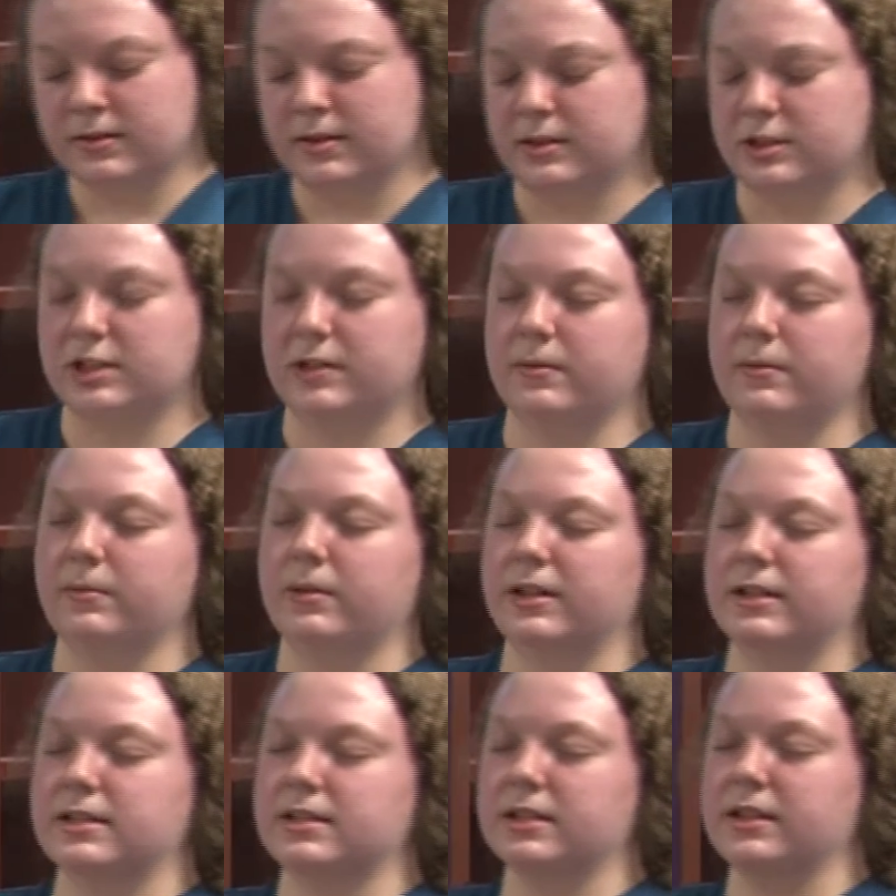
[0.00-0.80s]
She would
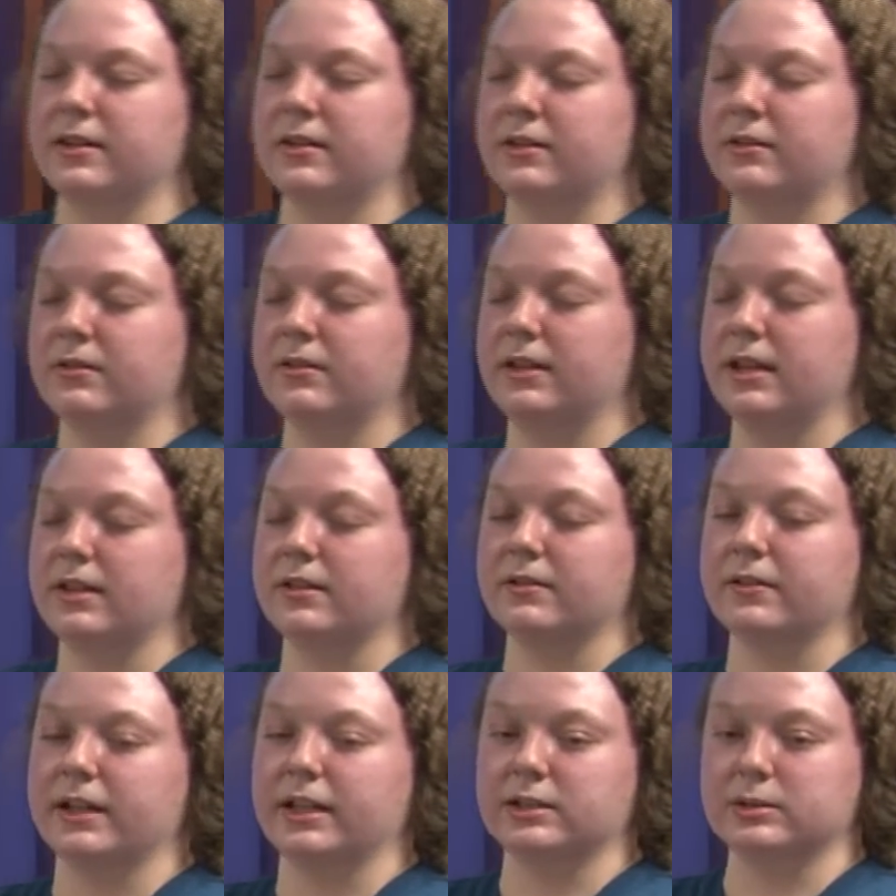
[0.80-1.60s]
want to go through the
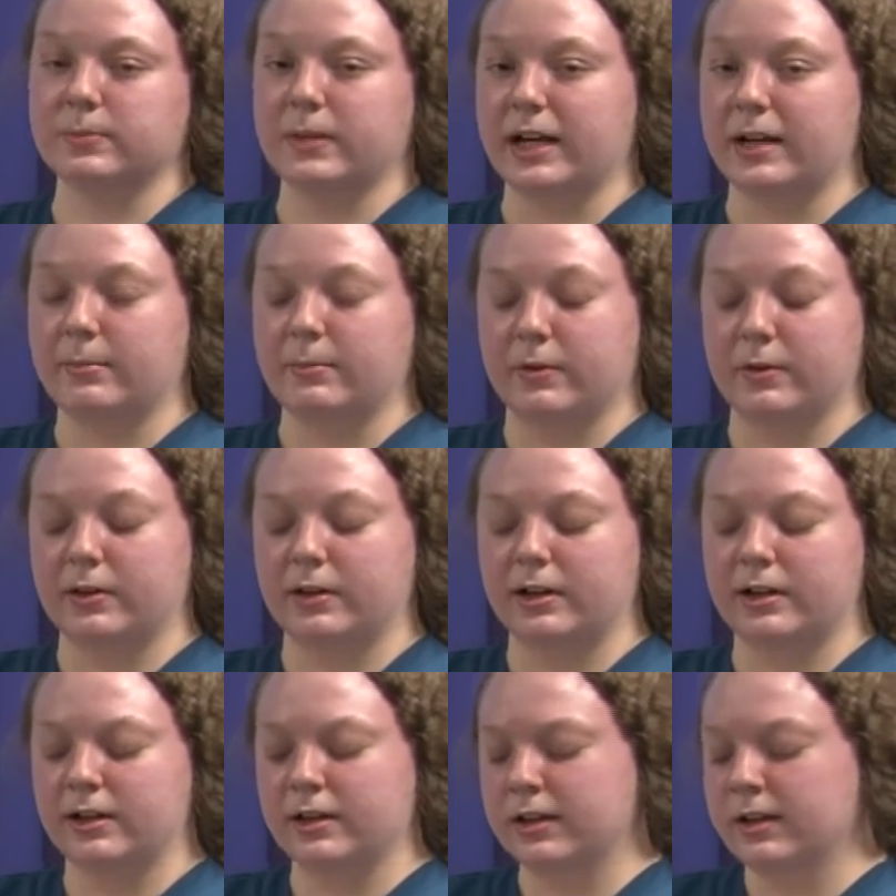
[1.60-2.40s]
3-inch pipe
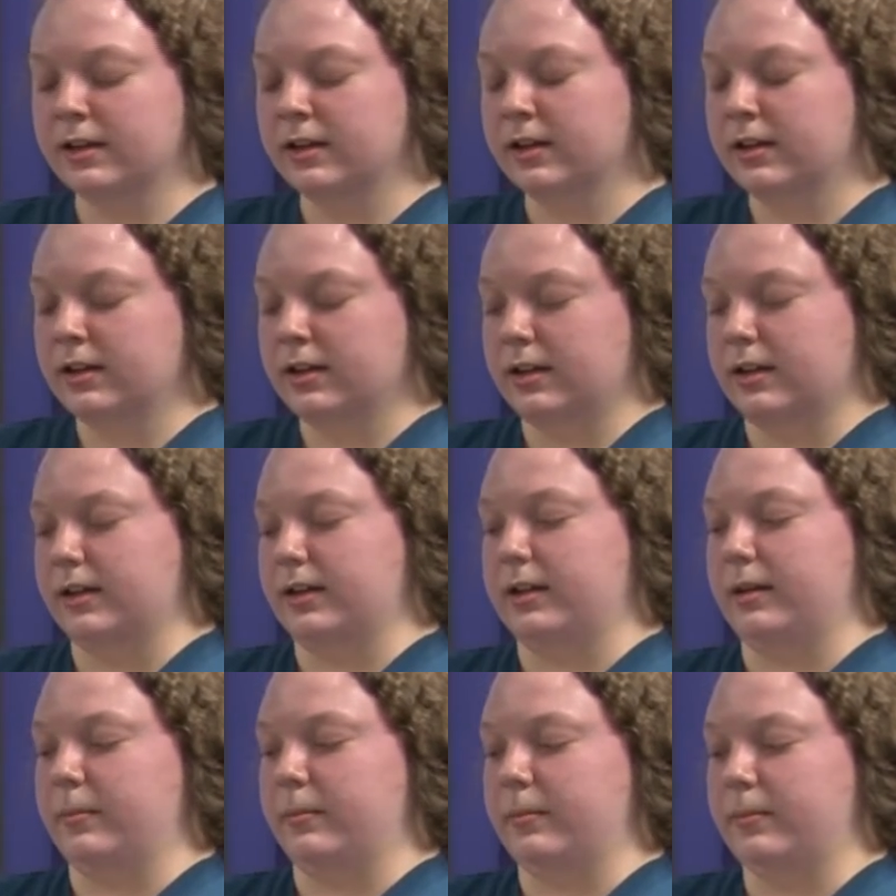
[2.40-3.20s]
more
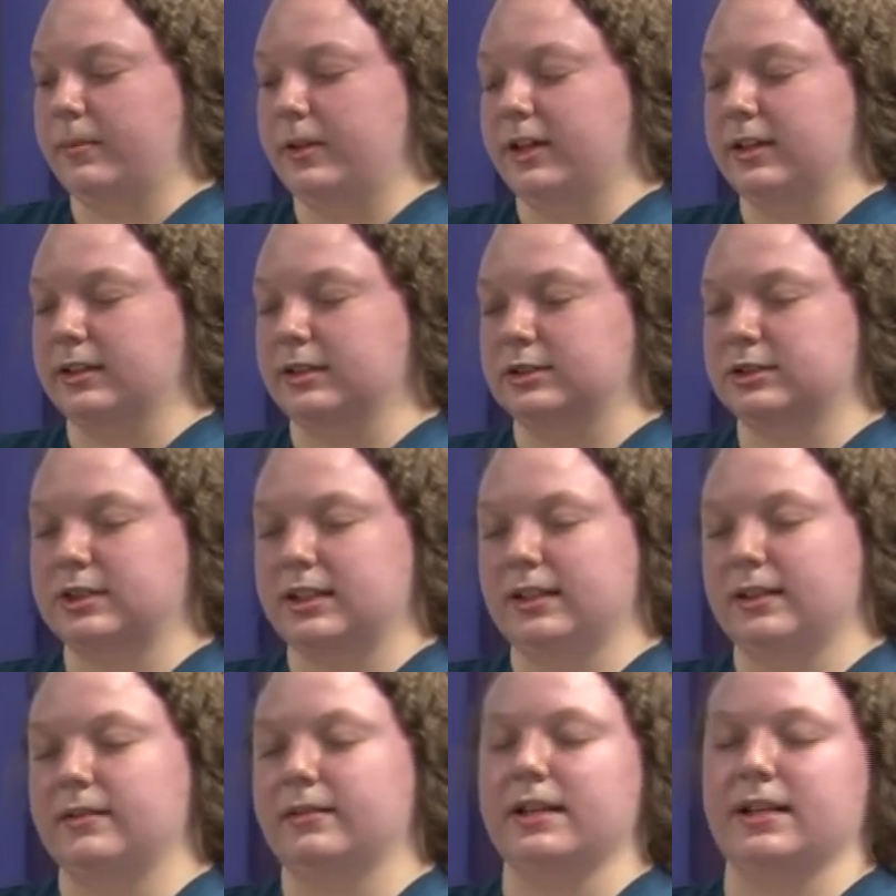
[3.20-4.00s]
because
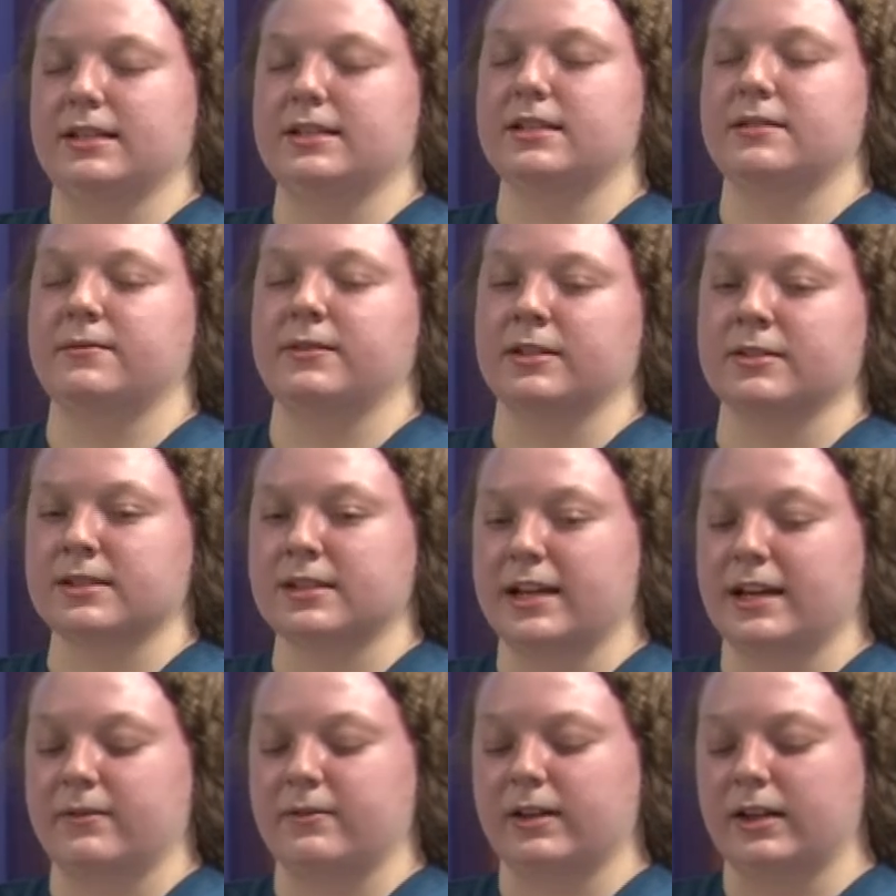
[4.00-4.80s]
she needs to feel
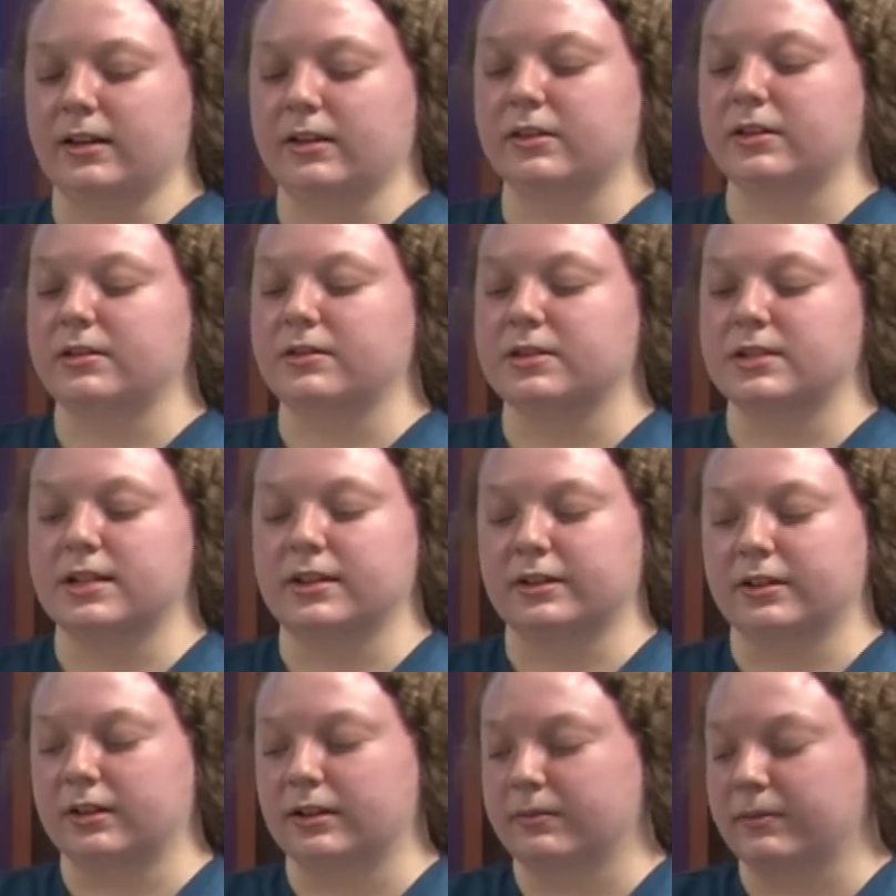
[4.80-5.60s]
safe and enclosed
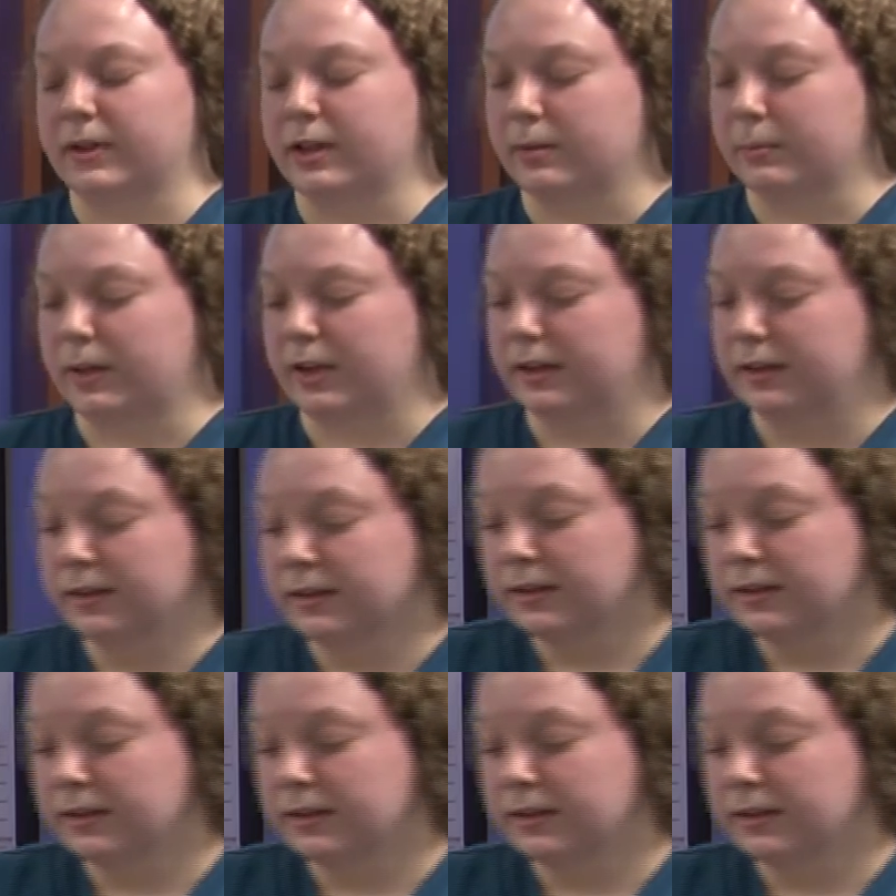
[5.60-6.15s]
in her environment.